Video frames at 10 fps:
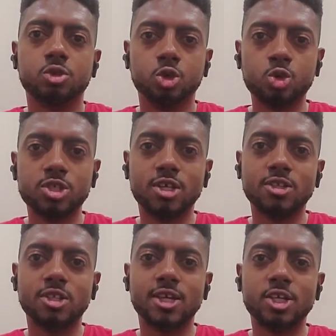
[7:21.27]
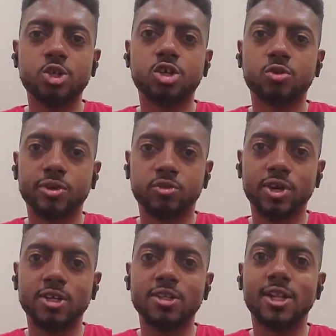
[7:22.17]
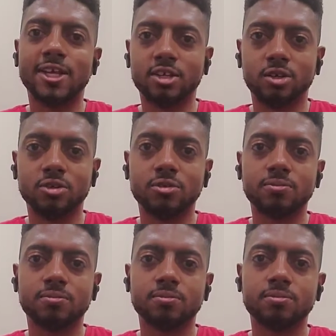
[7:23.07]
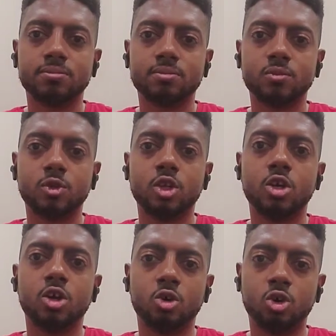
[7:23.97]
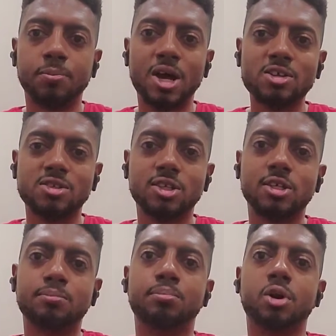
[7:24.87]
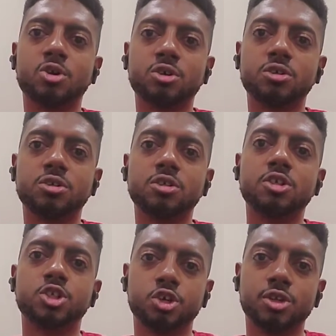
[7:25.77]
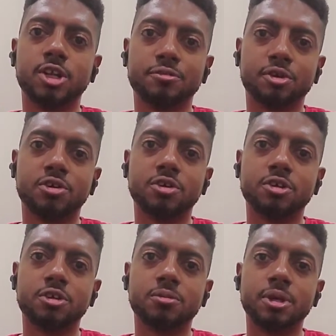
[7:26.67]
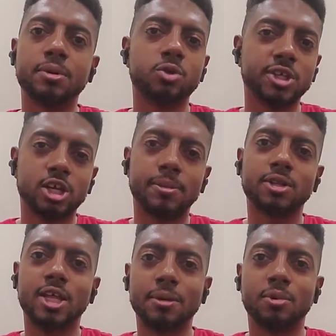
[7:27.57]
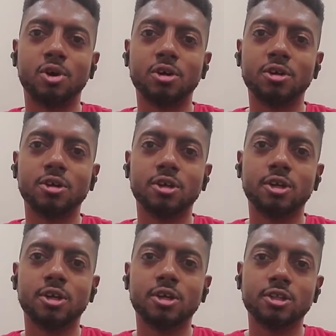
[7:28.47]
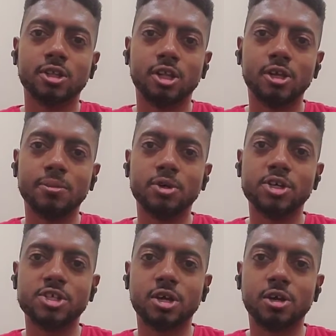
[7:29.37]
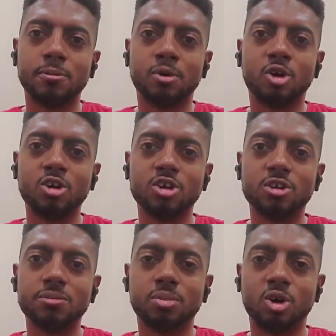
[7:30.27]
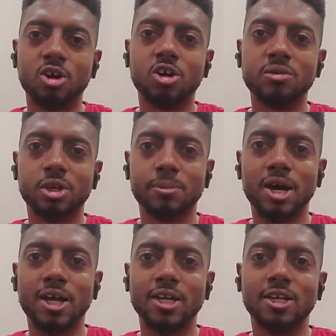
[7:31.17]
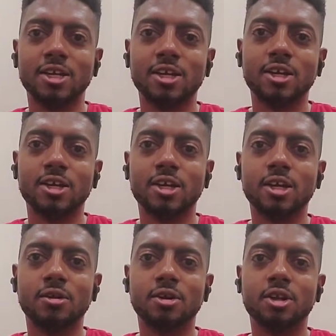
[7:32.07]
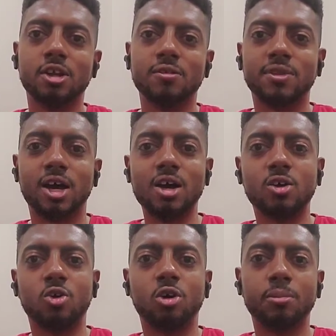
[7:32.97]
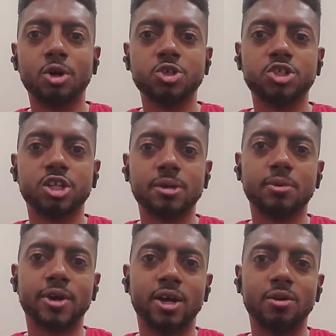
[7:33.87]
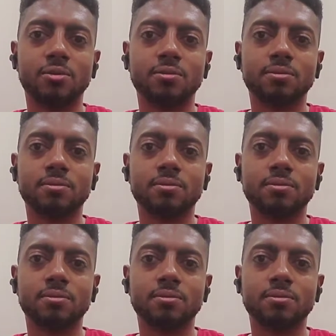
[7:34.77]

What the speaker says: do something that you're going to regret later, or possibly burn your liver. People don't think about that part. The liver is a important part of your body, and if the alcohol burns your liver out,